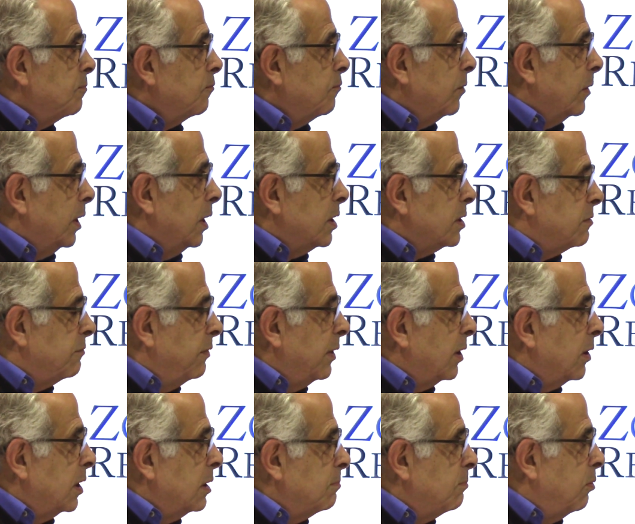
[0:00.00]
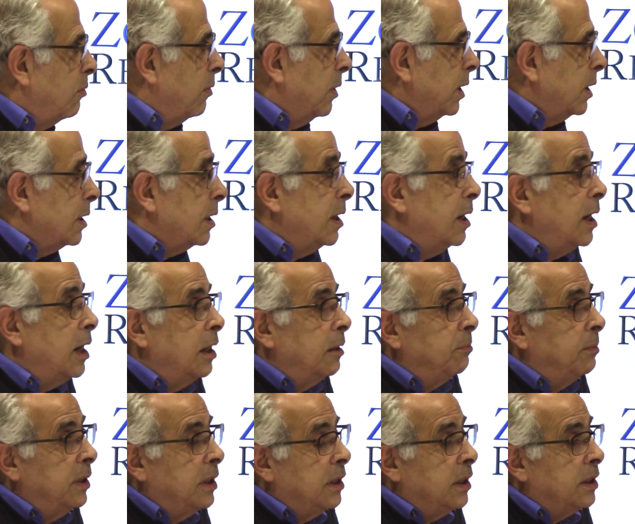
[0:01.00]
is very important,
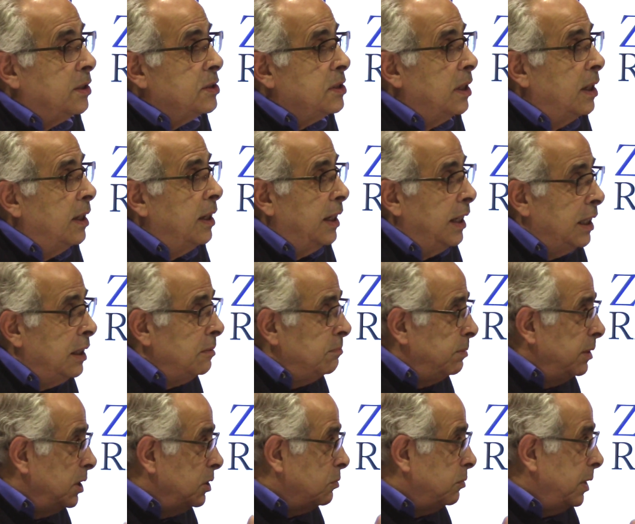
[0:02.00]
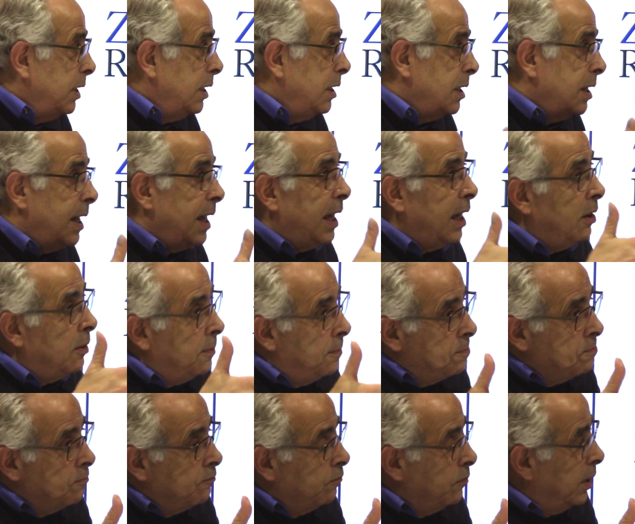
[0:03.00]
because in between now
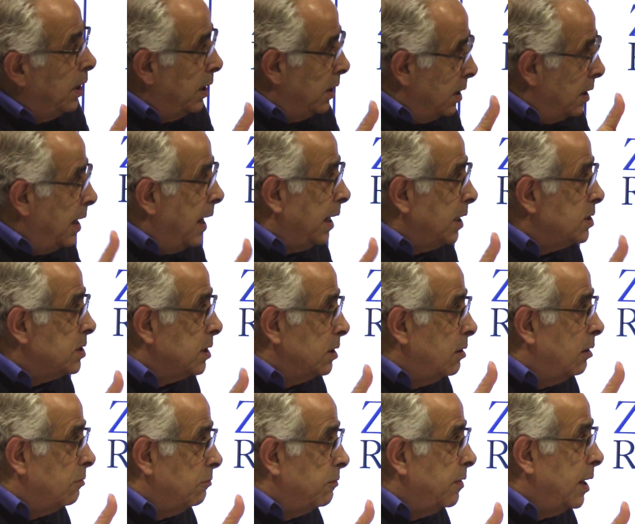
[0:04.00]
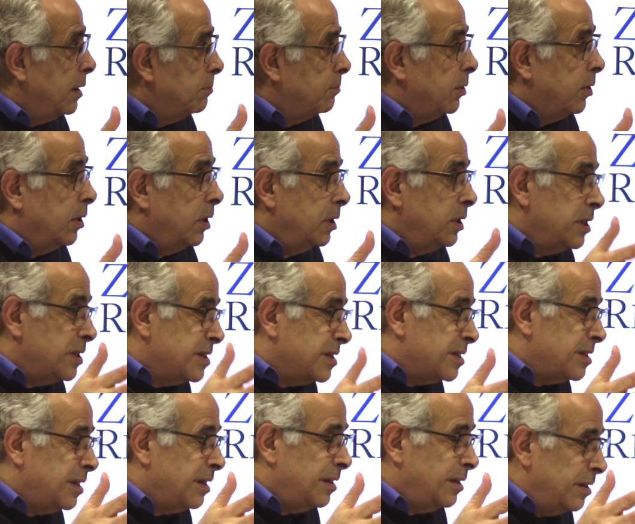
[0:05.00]
and next November, and this
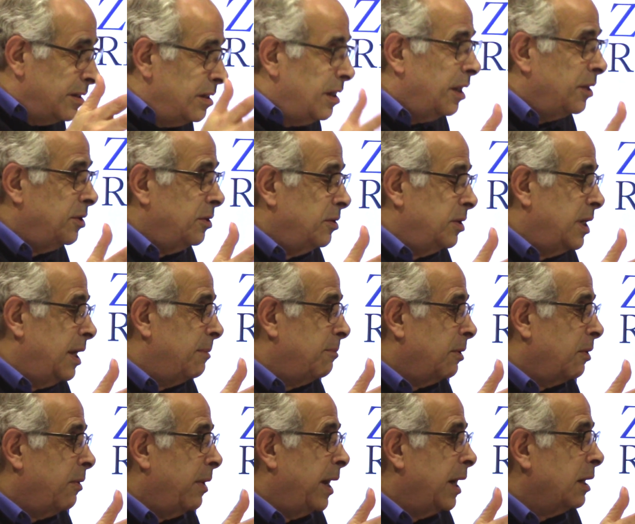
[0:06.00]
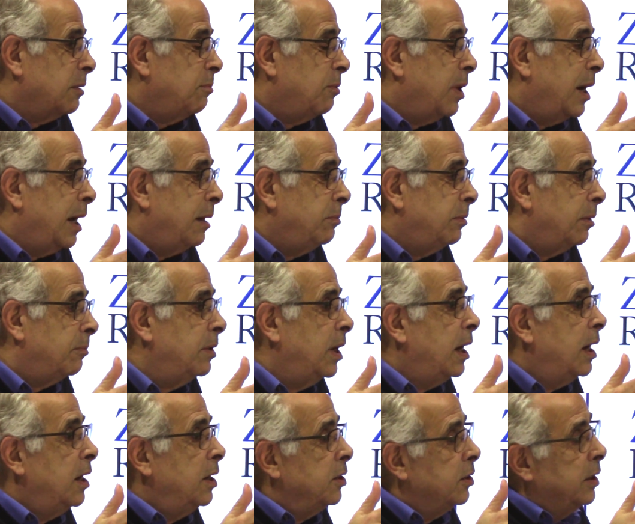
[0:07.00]
is another Democratic problem,
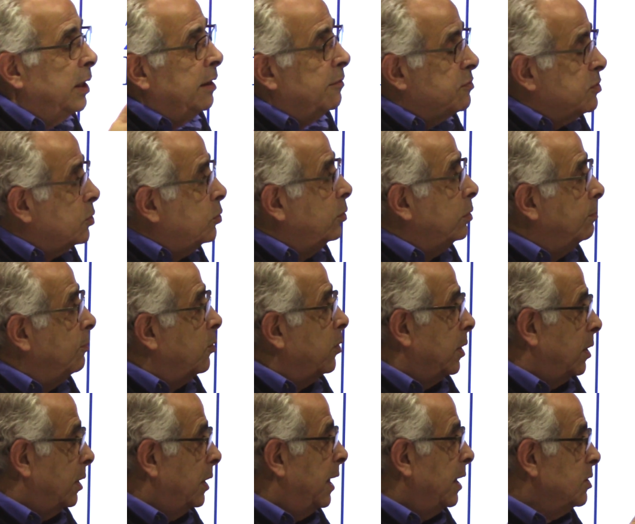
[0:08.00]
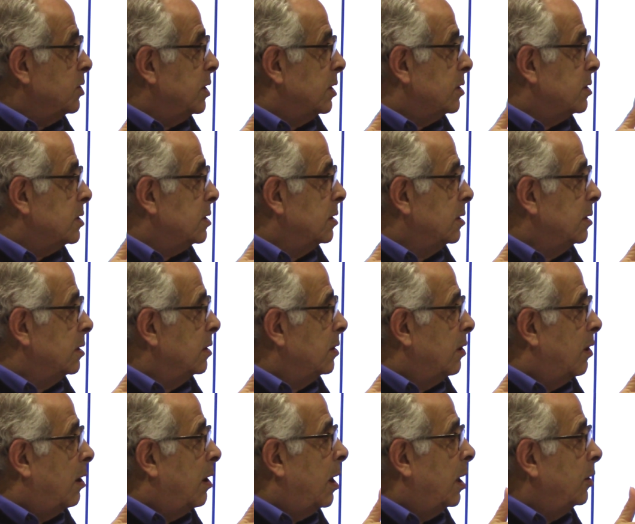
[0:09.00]
you're going to have school board elections
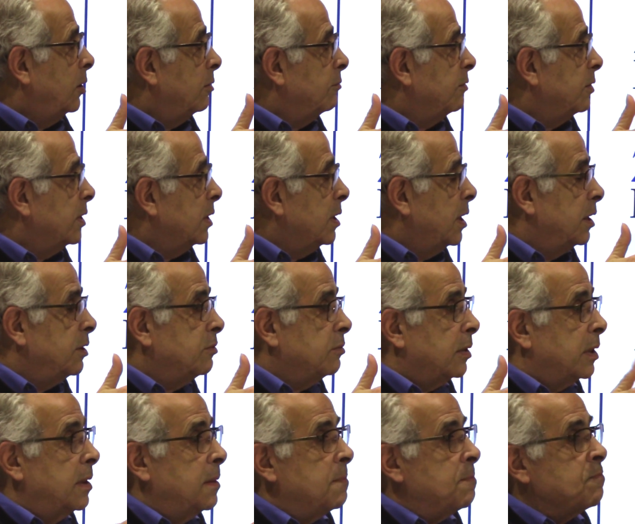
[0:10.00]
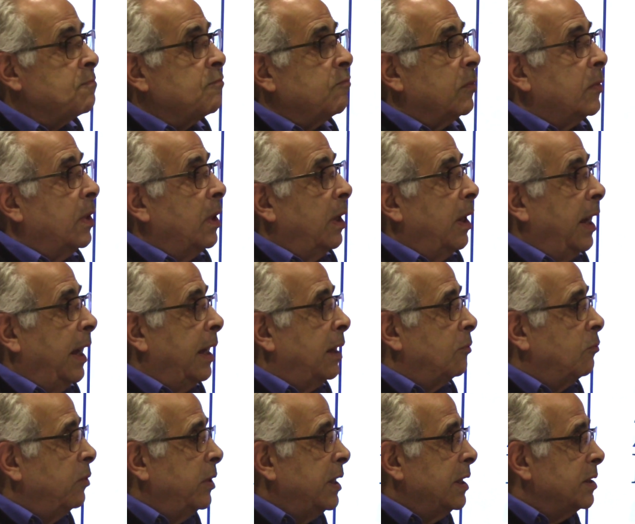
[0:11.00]
all over the country.
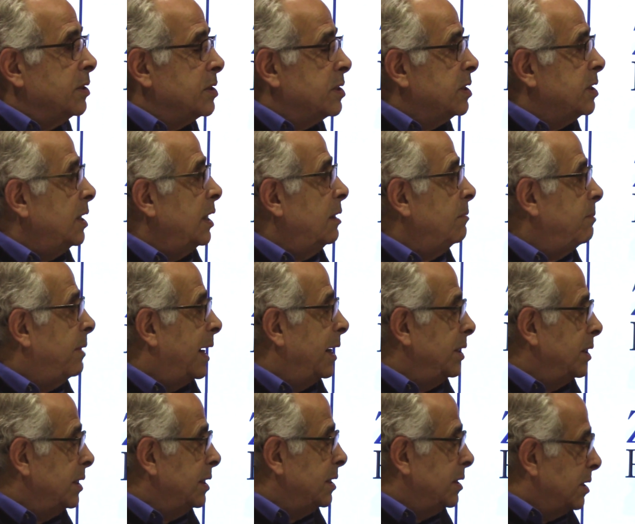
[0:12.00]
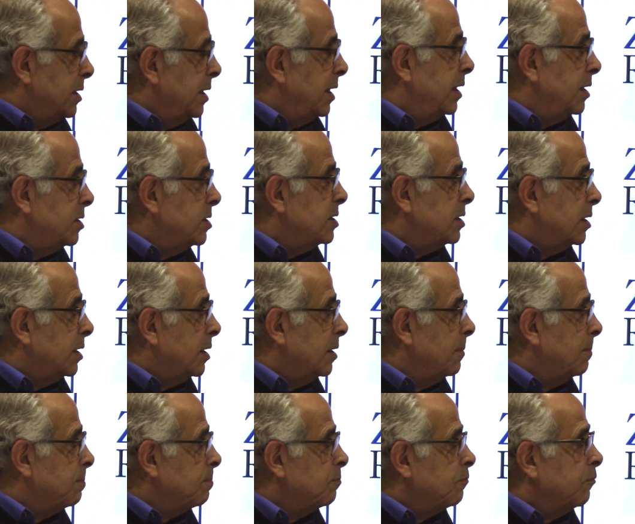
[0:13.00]
And we can see by the intensity
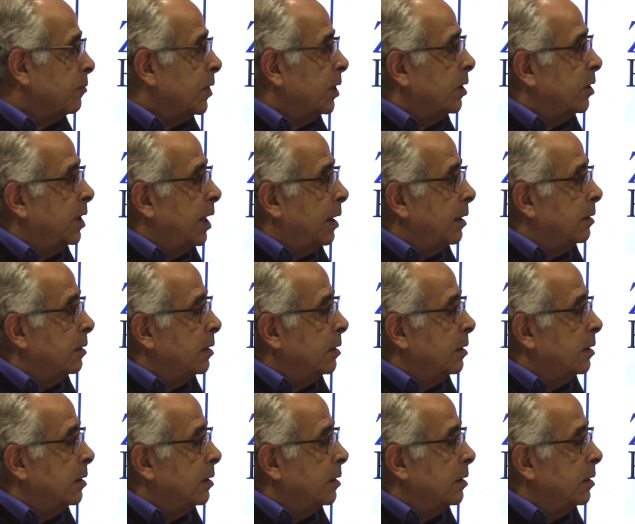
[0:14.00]
that